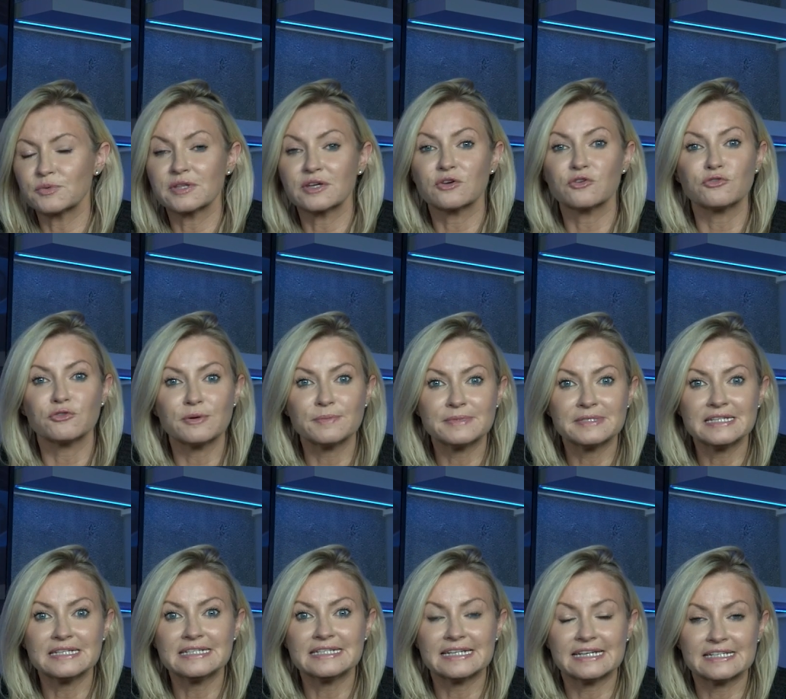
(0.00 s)
with
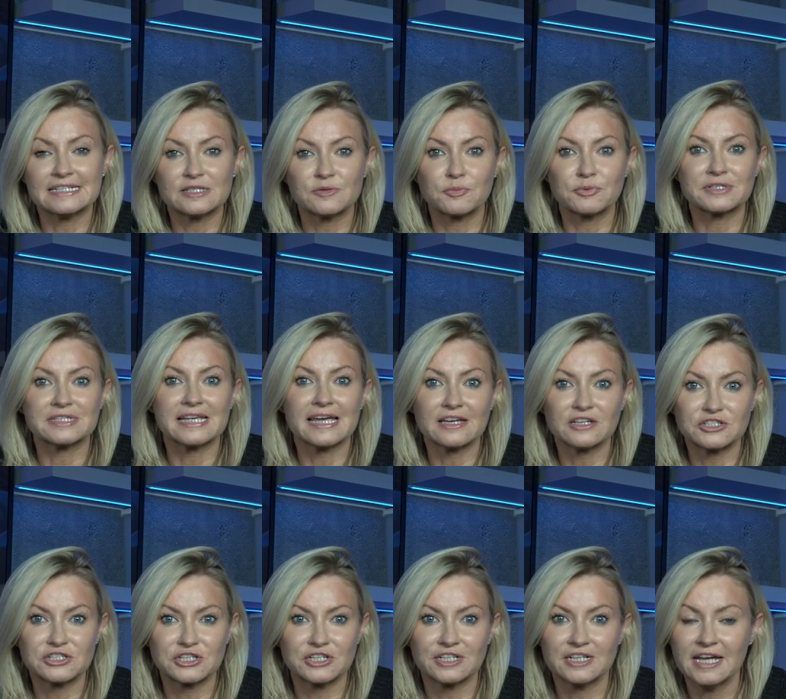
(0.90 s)
encrypted data
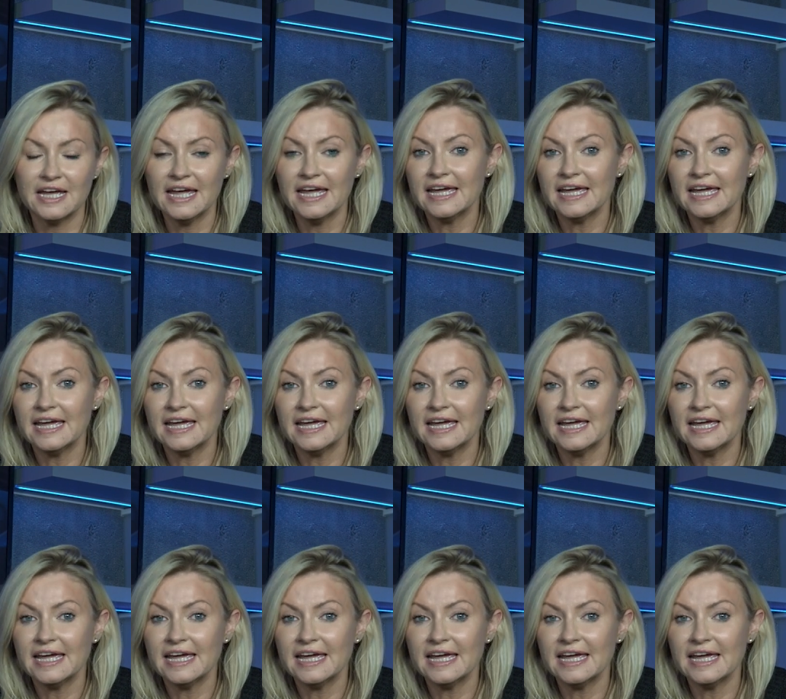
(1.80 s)
protection,